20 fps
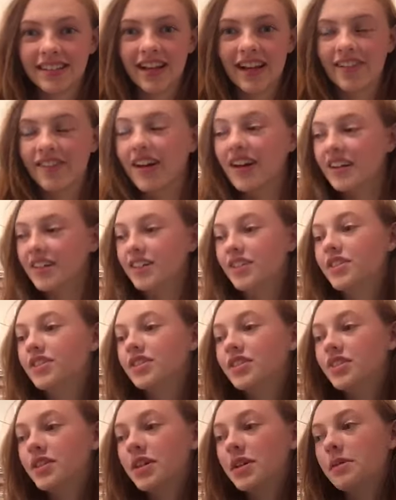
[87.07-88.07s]
I've gotten used
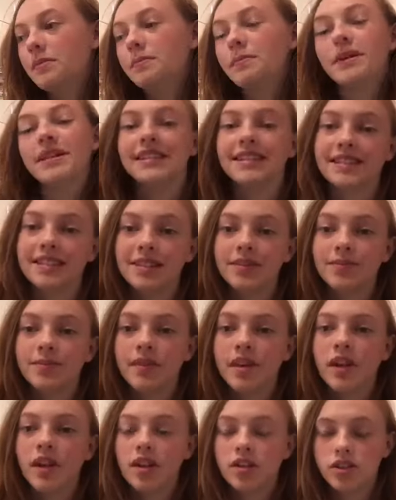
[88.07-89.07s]
to it, but still.
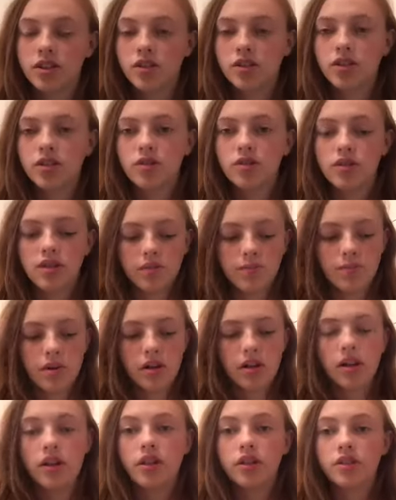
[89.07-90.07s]
So you
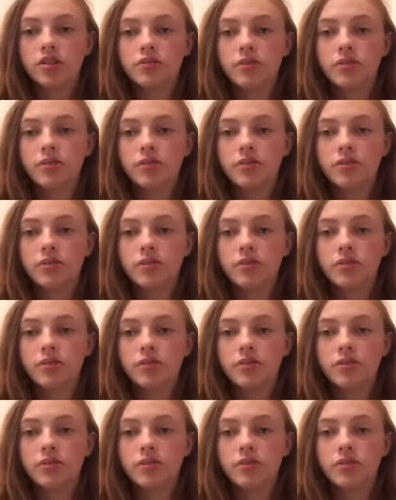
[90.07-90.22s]
put it on your